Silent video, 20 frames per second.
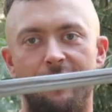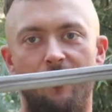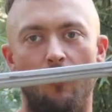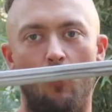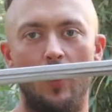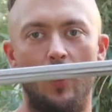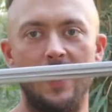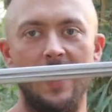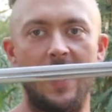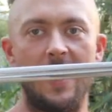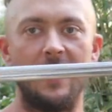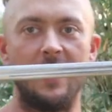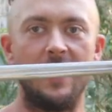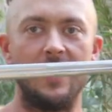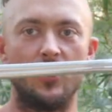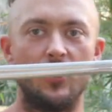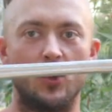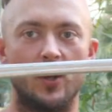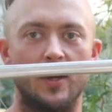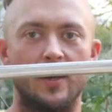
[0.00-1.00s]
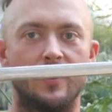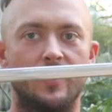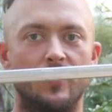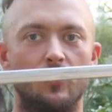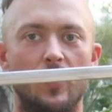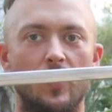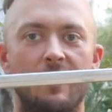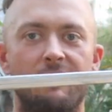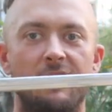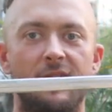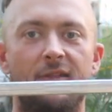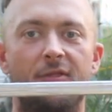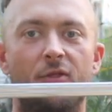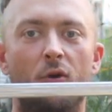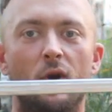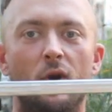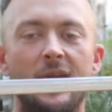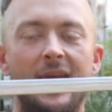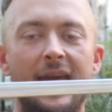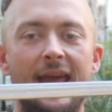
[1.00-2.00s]
48 inches. We have a
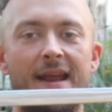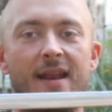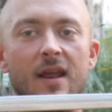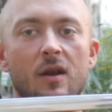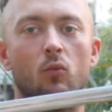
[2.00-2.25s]
38